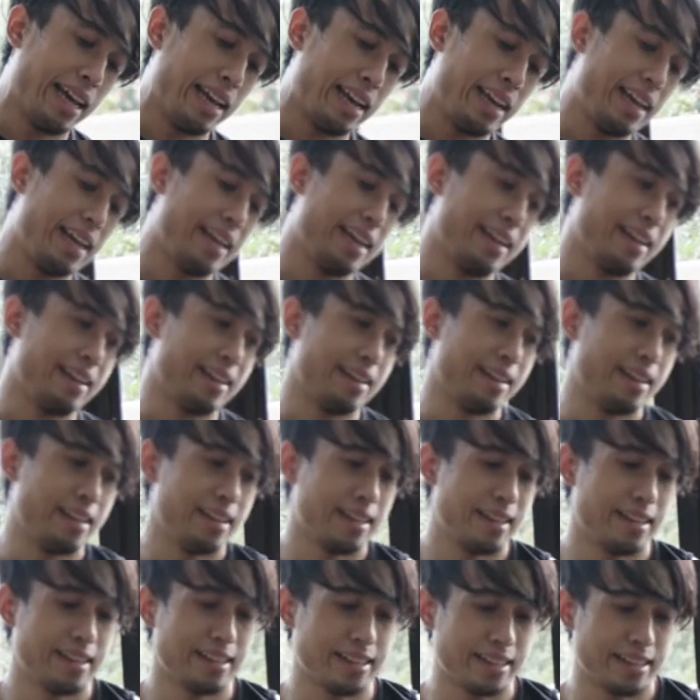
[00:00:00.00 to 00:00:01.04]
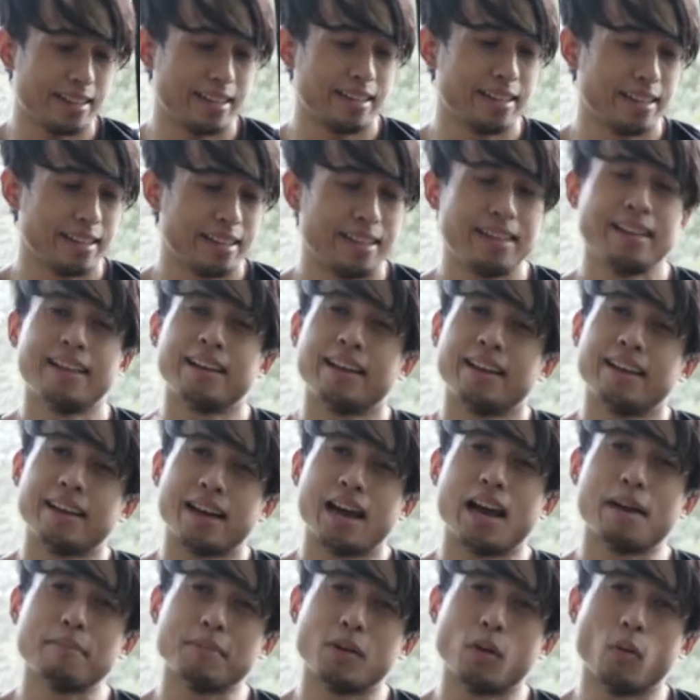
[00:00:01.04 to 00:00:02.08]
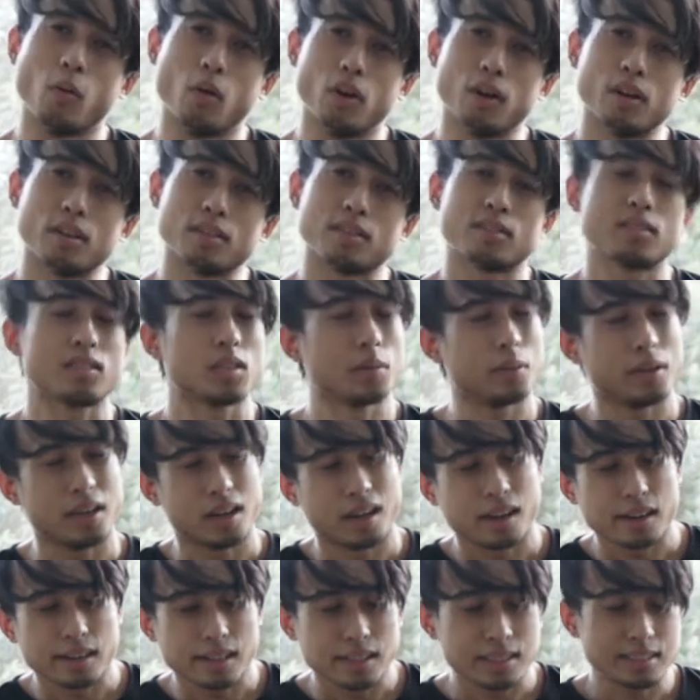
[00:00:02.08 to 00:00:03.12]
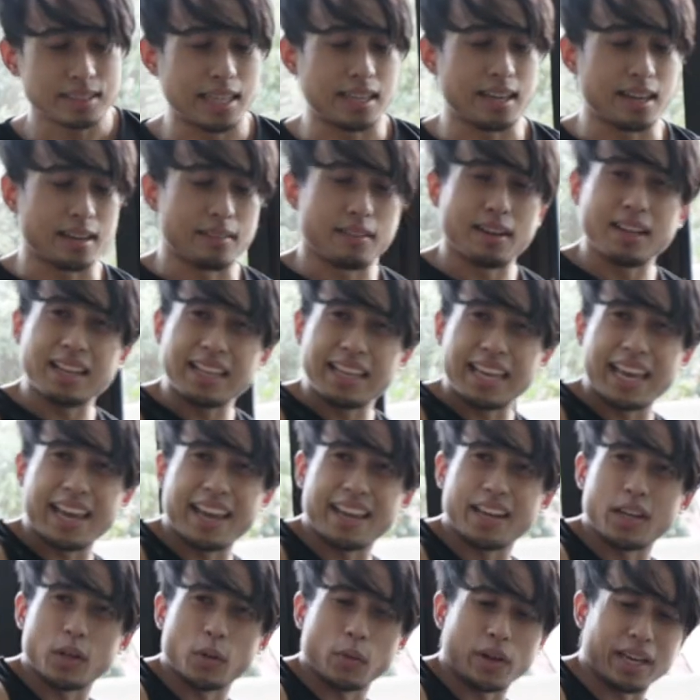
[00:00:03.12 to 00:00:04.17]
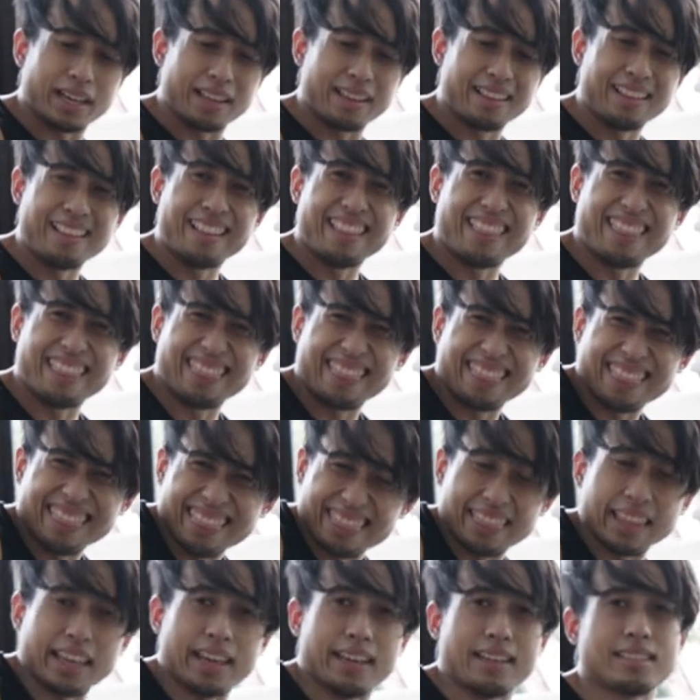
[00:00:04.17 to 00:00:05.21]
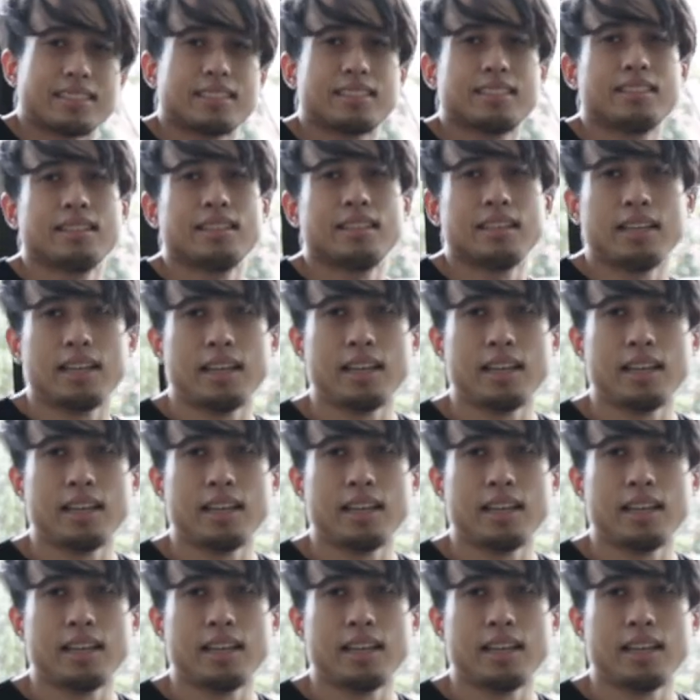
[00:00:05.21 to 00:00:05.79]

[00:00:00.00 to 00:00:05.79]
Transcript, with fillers: And then I'm a wuss to be honest, and I really hate doing this.